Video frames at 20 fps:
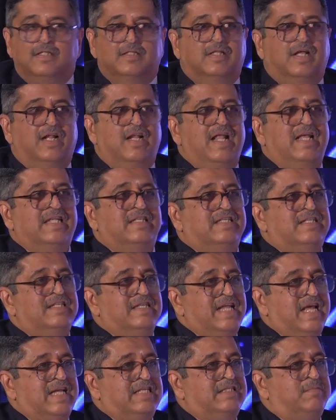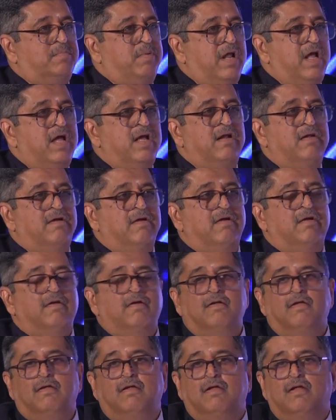The next player
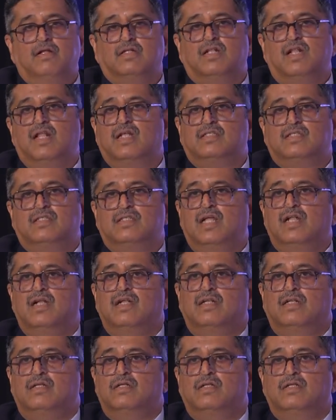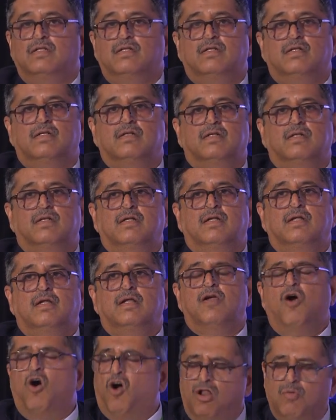is less than
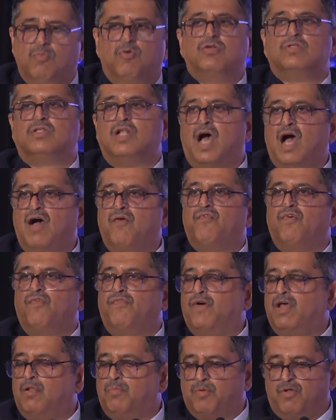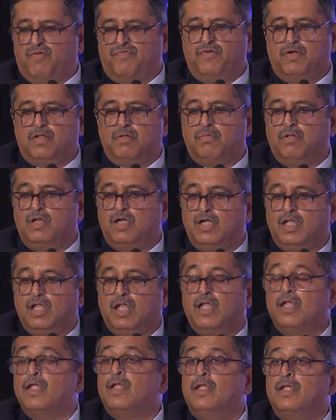almost half of our
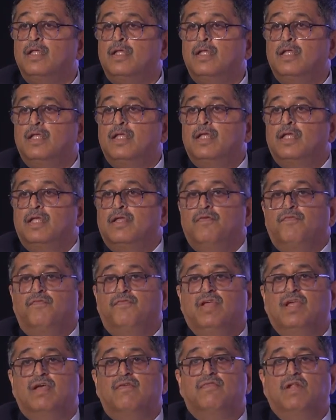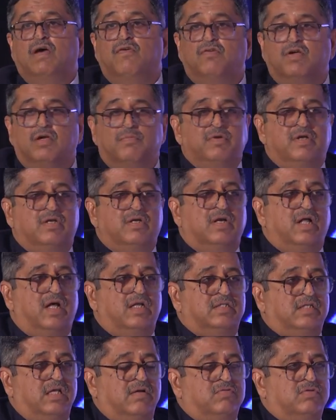profitability. We have now committed
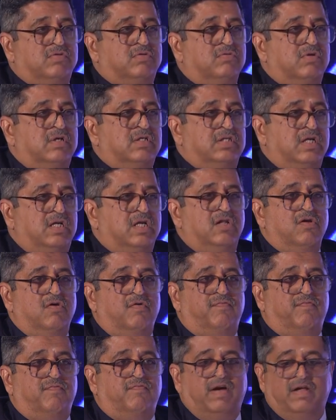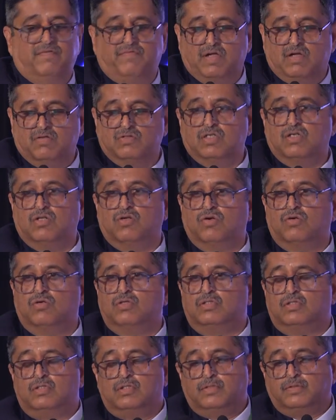ourselves to a journey of 5,000 crores.